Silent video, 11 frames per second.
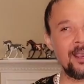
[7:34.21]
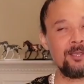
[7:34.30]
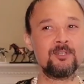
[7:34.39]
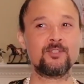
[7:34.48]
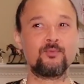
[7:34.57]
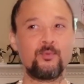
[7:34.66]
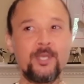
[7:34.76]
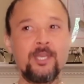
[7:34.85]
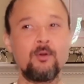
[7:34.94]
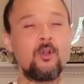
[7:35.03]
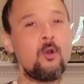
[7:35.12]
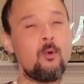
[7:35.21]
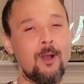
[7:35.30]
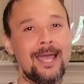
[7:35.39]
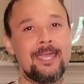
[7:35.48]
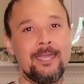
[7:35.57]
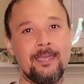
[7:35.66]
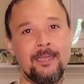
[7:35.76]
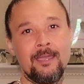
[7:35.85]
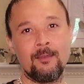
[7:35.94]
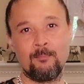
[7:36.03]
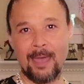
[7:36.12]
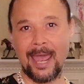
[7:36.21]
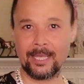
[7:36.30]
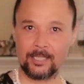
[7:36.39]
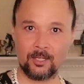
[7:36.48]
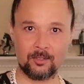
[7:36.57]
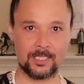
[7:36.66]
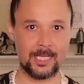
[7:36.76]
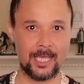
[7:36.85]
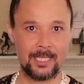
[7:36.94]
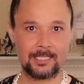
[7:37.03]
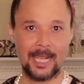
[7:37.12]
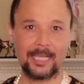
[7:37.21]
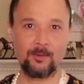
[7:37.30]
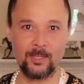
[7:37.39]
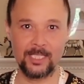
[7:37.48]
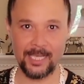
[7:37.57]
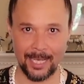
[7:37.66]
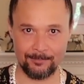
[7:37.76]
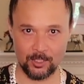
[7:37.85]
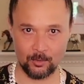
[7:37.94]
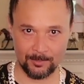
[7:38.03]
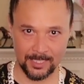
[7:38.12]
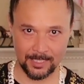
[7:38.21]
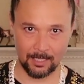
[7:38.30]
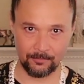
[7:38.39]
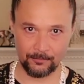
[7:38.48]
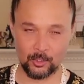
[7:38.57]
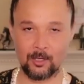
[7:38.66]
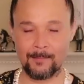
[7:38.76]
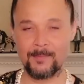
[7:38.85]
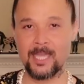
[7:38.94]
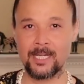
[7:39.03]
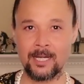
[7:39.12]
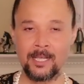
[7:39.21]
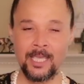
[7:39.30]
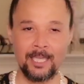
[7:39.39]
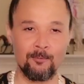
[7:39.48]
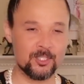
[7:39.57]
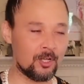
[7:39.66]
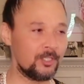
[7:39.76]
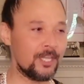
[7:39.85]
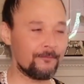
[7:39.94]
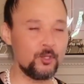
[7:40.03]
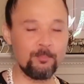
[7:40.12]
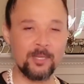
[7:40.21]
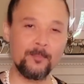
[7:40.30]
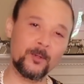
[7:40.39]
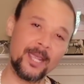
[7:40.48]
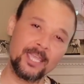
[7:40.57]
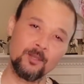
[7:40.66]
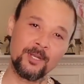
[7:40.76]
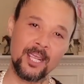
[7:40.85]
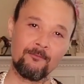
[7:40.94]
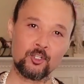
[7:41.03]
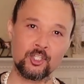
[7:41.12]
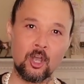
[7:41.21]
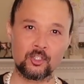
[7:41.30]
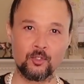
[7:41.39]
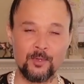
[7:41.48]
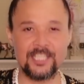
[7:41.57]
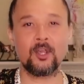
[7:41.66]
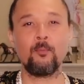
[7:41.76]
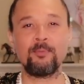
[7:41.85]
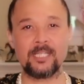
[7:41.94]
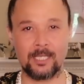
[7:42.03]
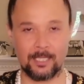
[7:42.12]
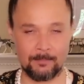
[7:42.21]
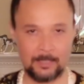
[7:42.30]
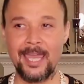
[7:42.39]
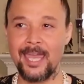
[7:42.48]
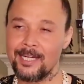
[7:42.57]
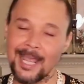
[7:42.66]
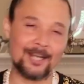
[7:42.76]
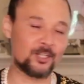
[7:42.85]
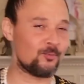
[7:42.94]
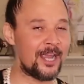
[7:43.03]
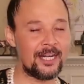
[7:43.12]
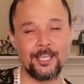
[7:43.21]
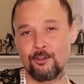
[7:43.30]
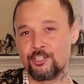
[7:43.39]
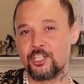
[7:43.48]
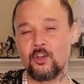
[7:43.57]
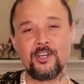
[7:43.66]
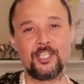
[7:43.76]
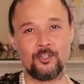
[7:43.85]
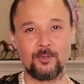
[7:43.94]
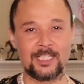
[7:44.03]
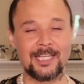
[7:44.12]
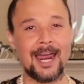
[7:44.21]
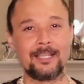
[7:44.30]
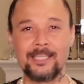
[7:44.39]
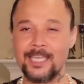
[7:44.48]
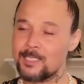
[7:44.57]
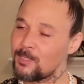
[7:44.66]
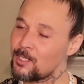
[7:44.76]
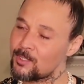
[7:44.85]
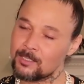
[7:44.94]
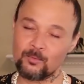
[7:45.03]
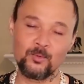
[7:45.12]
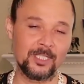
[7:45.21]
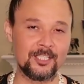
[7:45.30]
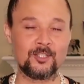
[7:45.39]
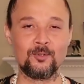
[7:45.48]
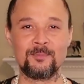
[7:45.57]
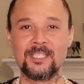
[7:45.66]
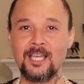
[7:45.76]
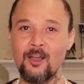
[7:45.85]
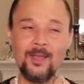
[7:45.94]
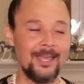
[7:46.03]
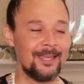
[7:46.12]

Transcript: Craig was real quiet back in those days. Like, he really kept to himself, you know what I mean? And it was only a few people that he would ever talk to. He's opened up and he got the radio show and he's doing a lot of things, but he was really to himself.